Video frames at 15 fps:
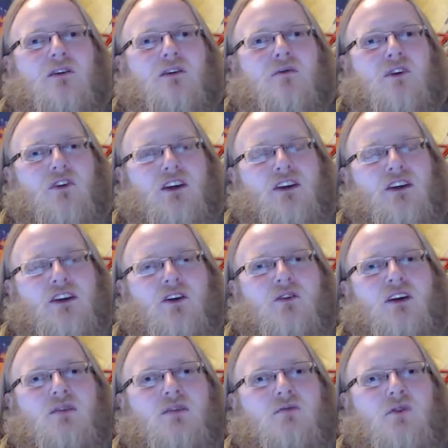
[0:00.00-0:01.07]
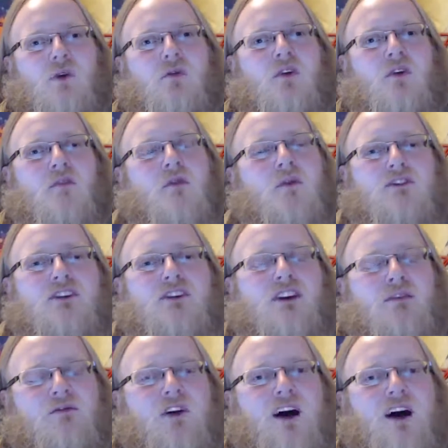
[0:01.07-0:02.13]
where, Momo remembers he
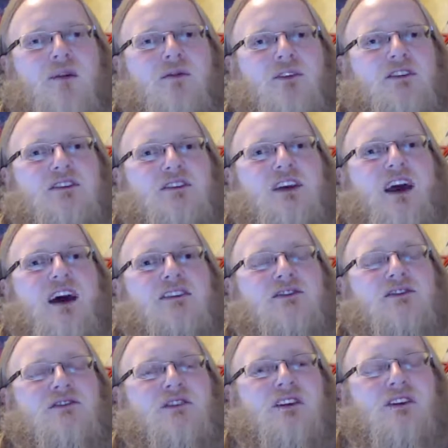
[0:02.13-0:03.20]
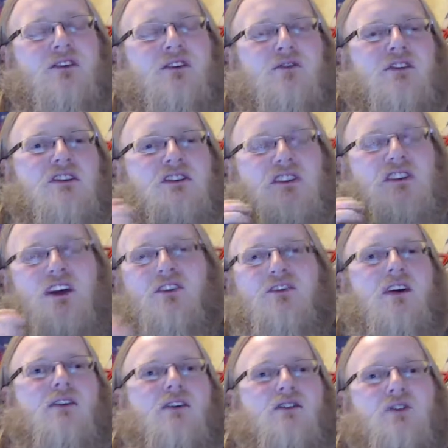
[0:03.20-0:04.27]
can fly, but these cats, this is their
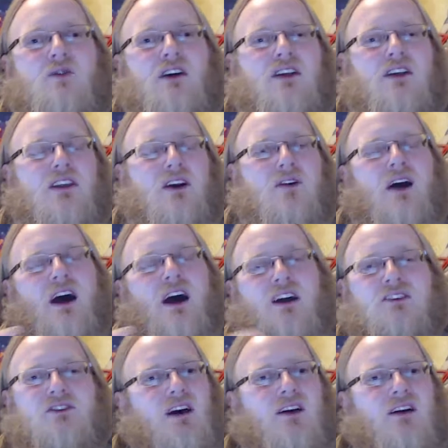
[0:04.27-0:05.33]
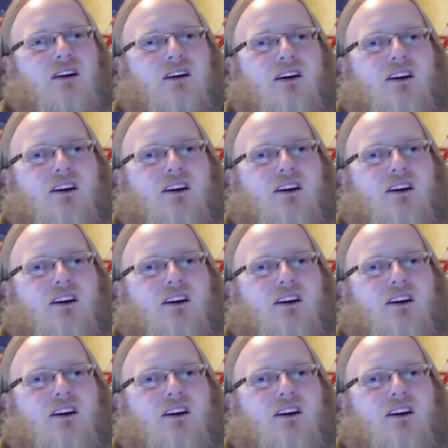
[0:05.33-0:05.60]
territory, and they're agile.